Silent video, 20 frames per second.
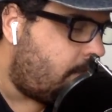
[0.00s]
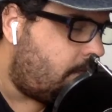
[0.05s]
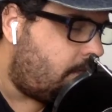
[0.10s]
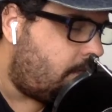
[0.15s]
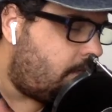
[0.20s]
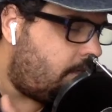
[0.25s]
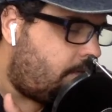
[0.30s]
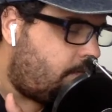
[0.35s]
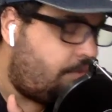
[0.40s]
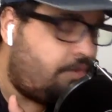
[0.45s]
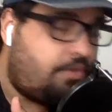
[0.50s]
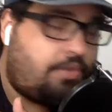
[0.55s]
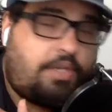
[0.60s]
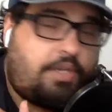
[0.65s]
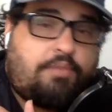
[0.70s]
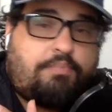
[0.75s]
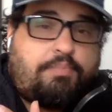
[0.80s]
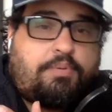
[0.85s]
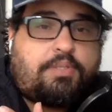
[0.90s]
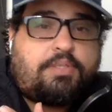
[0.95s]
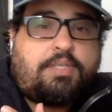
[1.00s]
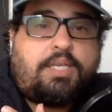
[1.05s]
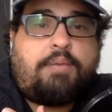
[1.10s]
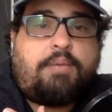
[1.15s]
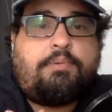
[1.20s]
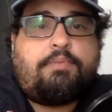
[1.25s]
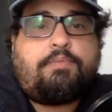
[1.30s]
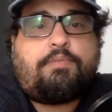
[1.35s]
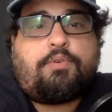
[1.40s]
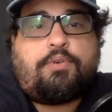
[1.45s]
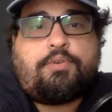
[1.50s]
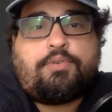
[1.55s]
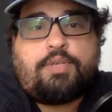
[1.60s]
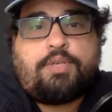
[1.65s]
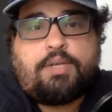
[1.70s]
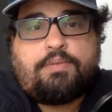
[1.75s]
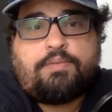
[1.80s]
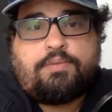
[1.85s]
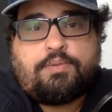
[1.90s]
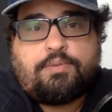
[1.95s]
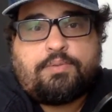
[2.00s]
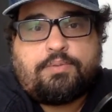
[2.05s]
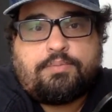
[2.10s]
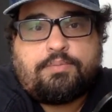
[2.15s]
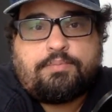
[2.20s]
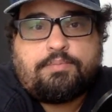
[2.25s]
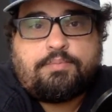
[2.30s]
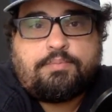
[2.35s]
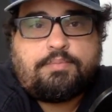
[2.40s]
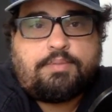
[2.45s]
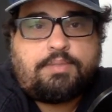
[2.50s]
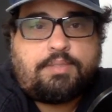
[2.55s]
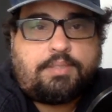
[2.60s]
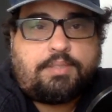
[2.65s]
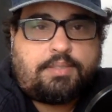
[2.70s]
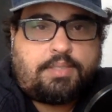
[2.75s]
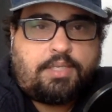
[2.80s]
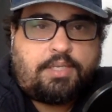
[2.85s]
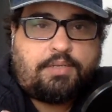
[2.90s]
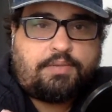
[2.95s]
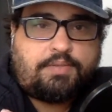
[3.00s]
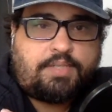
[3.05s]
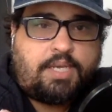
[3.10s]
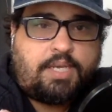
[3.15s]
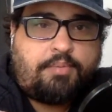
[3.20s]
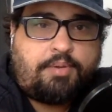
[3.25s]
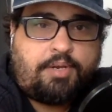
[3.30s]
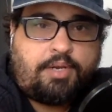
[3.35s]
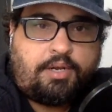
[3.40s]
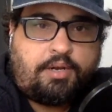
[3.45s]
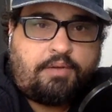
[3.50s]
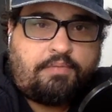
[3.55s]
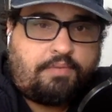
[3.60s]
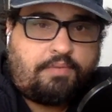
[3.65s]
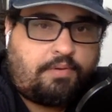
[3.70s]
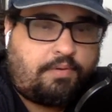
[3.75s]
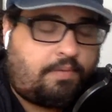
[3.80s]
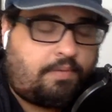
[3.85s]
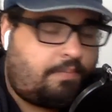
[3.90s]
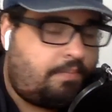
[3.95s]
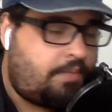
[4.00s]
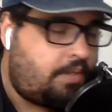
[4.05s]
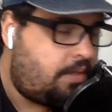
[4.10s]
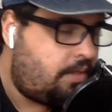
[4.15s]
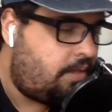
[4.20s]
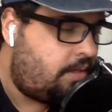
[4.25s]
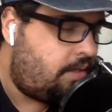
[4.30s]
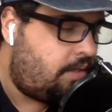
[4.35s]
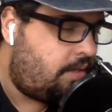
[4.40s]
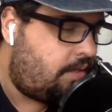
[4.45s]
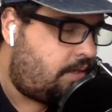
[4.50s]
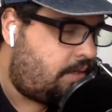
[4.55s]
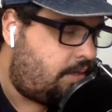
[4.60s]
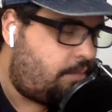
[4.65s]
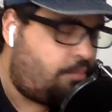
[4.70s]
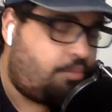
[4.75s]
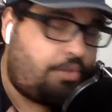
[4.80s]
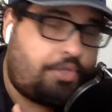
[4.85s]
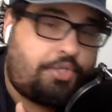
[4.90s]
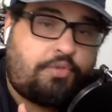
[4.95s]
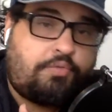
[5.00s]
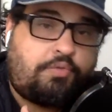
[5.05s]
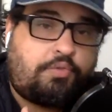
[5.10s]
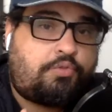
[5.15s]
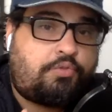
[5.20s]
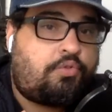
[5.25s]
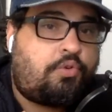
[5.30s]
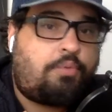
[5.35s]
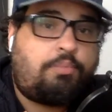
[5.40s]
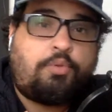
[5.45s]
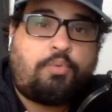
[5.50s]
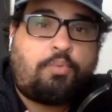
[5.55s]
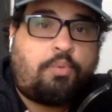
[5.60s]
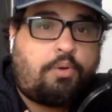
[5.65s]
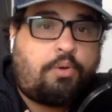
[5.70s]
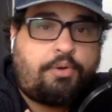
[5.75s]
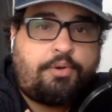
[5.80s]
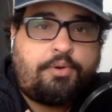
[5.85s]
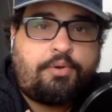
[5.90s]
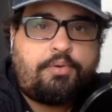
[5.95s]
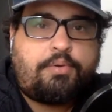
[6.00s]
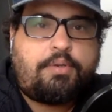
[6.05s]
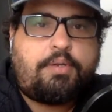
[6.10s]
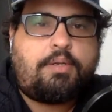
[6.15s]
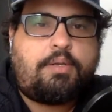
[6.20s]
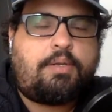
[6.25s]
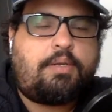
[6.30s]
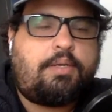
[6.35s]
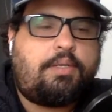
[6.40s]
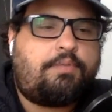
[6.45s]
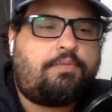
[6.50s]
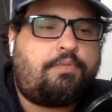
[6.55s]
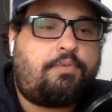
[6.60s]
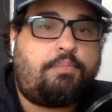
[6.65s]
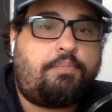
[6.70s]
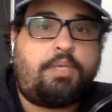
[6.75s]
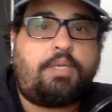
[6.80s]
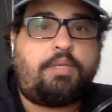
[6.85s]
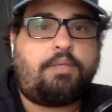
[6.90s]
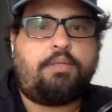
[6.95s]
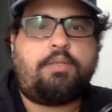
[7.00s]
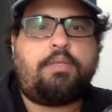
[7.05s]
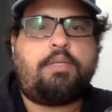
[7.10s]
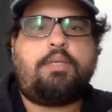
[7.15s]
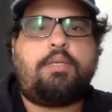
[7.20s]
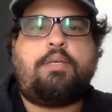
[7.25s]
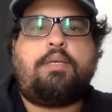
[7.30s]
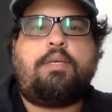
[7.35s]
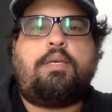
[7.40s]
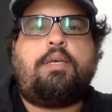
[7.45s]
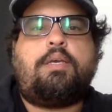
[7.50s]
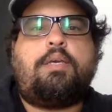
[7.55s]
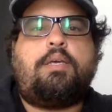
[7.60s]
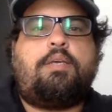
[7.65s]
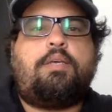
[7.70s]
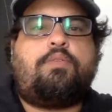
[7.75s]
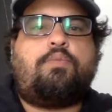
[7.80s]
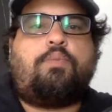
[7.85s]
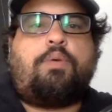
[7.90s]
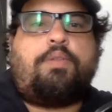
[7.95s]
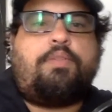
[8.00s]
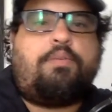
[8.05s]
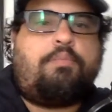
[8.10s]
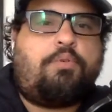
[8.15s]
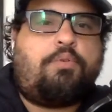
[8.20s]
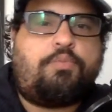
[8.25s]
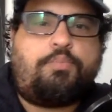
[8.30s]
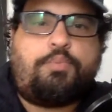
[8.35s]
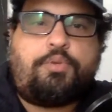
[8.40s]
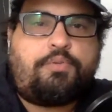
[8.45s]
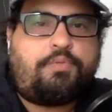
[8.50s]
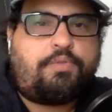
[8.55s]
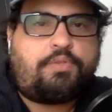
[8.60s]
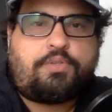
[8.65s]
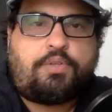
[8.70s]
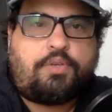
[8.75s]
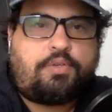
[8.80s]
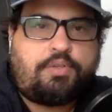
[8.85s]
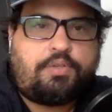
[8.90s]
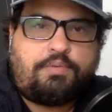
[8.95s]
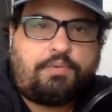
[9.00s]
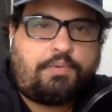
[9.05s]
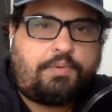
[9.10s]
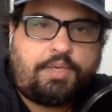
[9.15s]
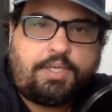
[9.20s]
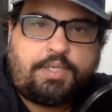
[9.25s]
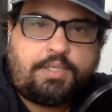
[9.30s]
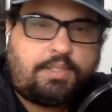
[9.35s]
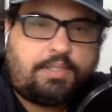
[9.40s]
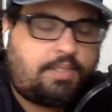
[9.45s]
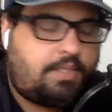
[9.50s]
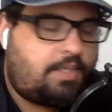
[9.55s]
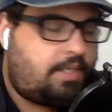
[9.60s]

And when you think of Paul Simon, of course, you have to think of Simon and Garfunkel. Bridge Over Troubled Water is, for me, it's one of the most beautiful songs ever written.